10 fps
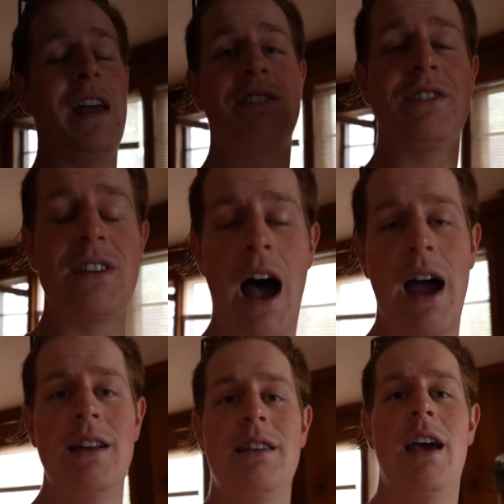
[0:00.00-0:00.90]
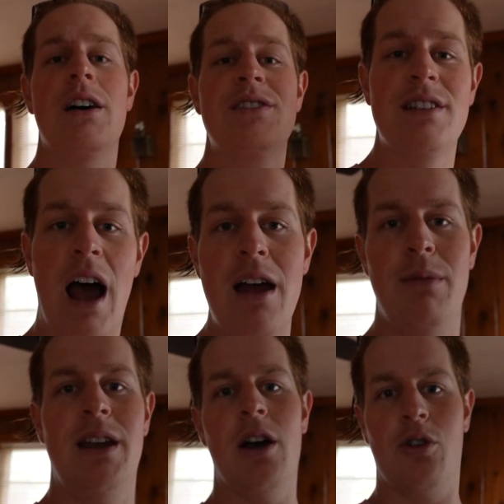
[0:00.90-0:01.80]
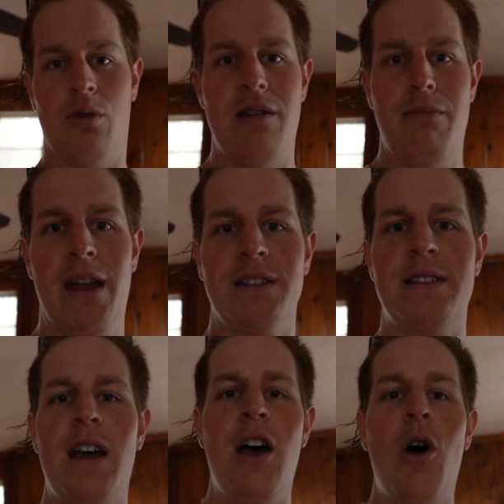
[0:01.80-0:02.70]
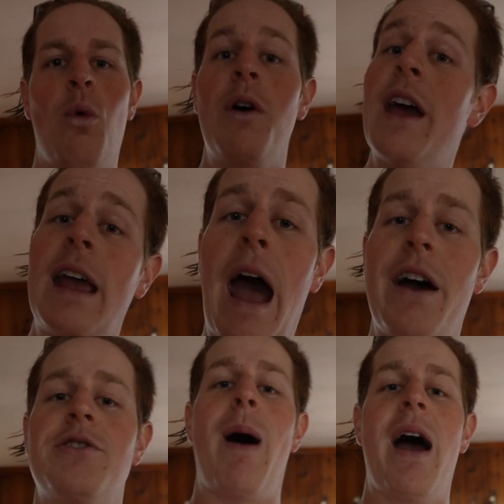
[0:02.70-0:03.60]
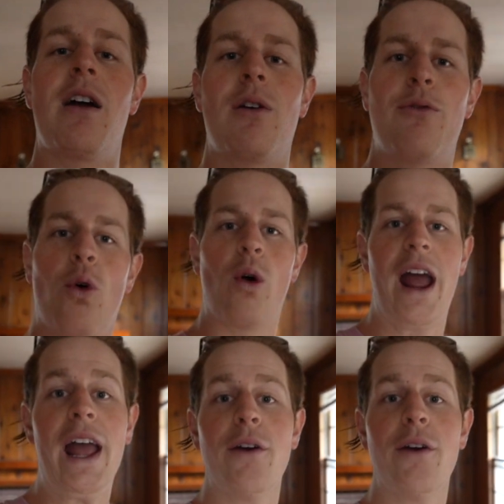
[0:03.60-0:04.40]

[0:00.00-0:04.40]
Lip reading: a signed assignment agreement with a cash buyer for a